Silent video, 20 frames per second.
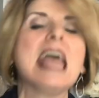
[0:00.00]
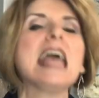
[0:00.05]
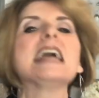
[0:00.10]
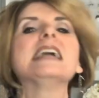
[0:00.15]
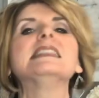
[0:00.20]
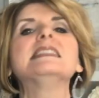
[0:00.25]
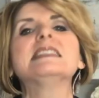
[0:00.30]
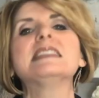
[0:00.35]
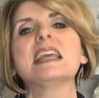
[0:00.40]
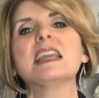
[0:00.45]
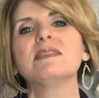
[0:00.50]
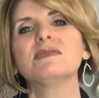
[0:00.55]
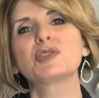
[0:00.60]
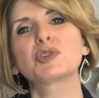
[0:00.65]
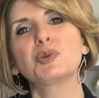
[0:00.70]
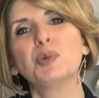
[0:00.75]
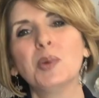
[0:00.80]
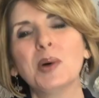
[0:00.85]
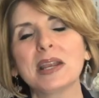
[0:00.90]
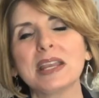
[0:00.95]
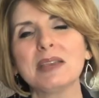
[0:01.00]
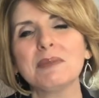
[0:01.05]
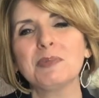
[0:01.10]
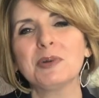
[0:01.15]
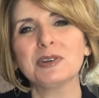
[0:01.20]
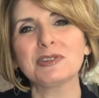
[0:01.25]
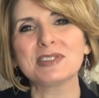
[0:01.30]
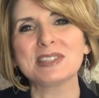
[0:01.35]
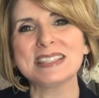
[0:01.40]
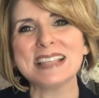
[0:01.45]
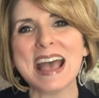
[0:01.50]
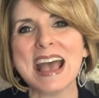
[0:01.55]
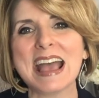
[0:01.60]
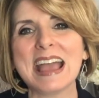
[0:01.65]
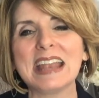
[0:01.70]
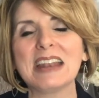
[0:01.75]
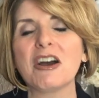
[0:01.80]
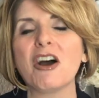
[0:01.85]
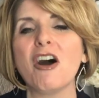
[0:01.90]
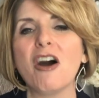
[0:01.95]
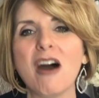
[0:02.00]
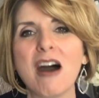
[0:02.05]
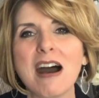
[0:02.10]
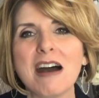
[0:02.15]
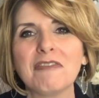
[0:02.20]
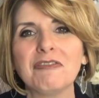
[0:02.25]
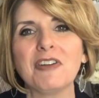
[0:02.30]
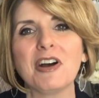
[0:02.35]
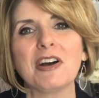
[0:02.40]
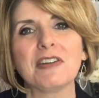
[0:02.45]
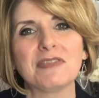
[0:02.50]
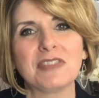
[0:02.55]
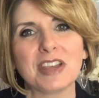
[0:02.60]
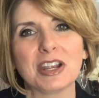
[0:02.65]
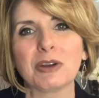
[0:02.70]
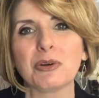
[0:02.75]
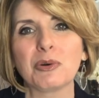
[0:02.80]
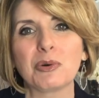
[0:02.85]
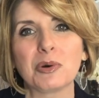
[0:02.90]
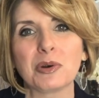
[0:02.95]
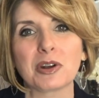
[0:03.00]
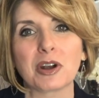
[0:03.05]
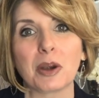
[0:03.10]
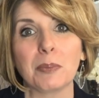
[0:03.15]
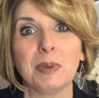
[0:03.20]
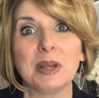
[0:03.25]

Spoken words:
and save 20% off of their order.